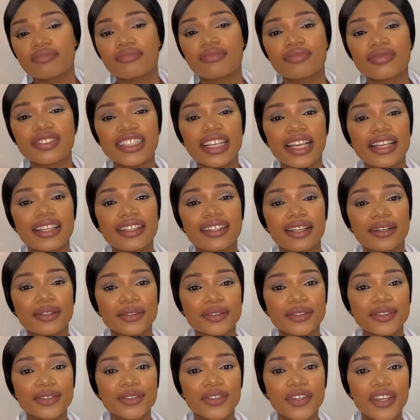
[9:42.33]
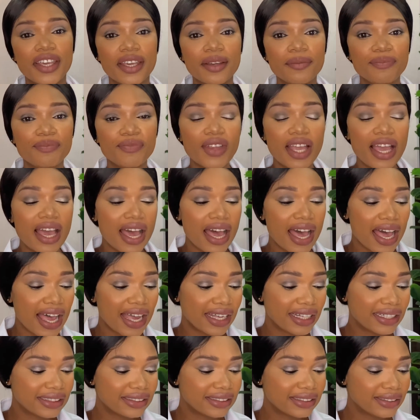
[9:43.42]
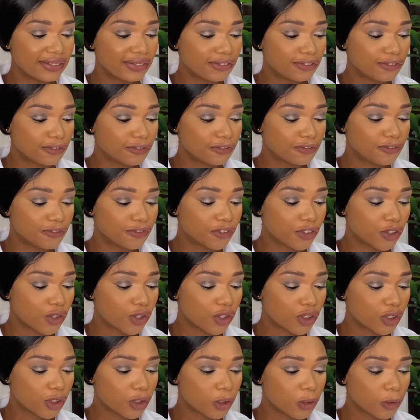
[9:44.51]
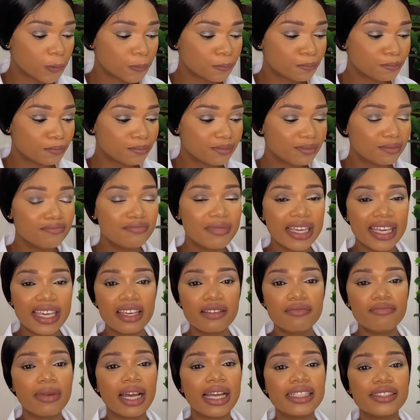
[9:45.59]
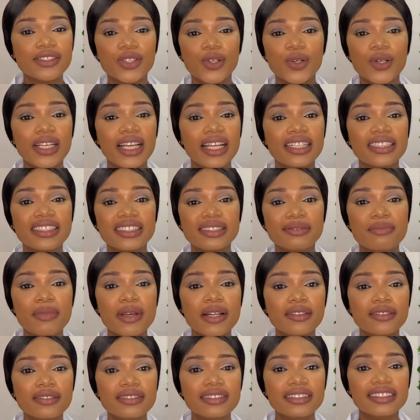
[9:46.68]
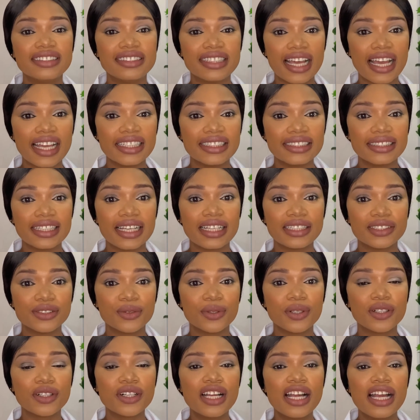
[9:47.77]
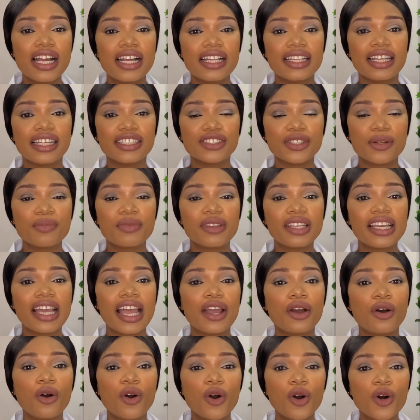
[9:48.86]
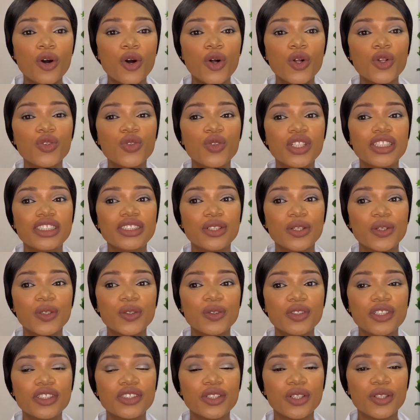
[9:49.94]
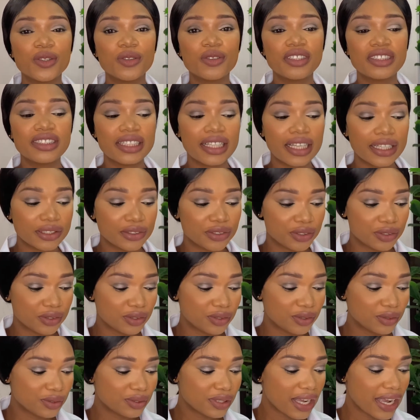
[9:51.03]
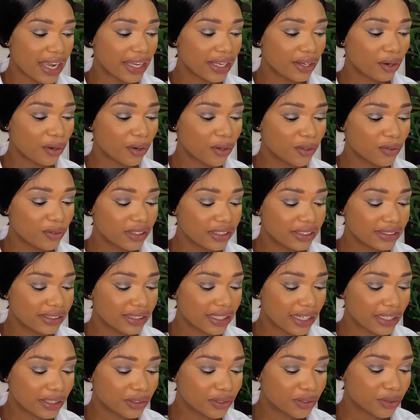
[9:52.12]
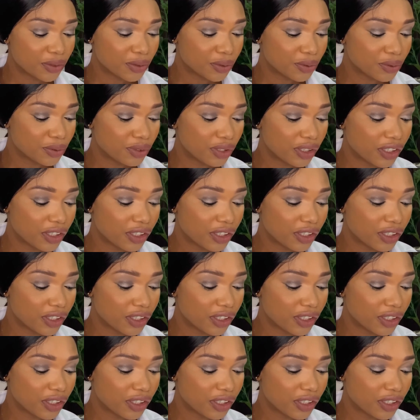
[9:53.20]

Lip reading: check it out. Okay, and for making my toilet smell nice as well, there's something I always like to do. I always like to